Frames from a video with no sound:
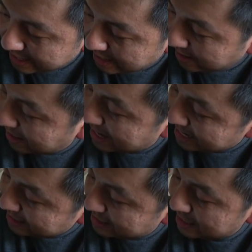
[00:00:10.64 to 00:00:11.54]
and
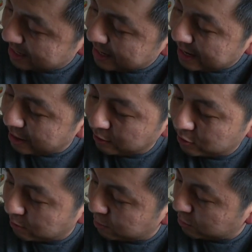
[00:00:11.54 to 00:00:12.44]
light, and
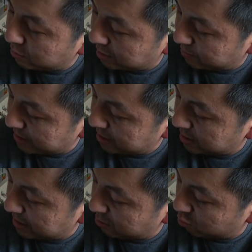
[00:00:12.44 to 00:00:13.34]
also a Bluetooth speaker
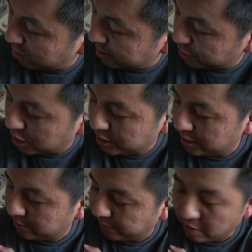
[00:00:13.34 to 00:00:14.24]
as well, and
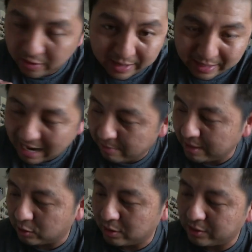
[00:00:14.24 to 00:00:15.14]
charges phone and tablet
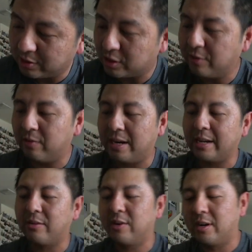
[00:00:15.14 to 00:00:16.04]
as well, so it's good for like
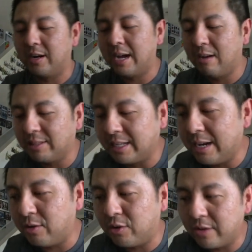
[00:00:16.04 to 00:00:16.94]
if you're
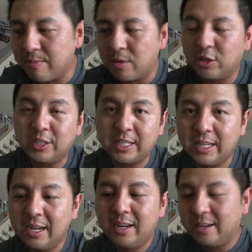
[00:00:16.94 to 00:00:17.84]
outside or during an emergency,
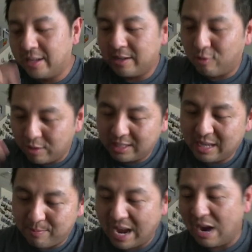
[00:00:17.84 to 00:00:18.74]
you can always
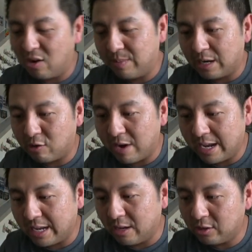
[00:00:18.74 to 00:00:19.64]
get power by
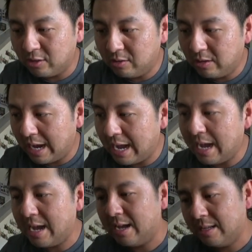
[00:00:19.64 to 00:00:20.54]
cranking. It also
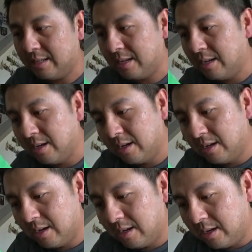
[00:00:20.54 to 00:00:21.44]
has,
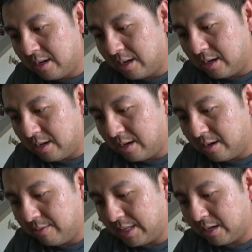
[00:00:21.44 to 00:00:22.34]
let
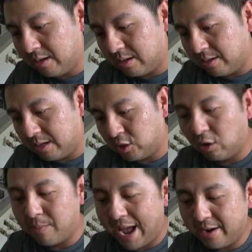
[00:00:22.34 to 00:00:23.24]
me take a look, a
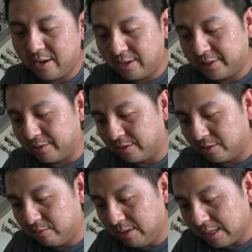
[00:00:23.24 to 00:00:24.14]
solar panel also, so
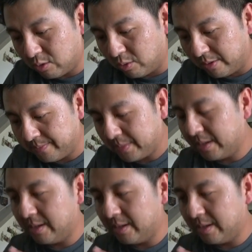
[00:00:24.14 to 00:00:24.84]
really cool.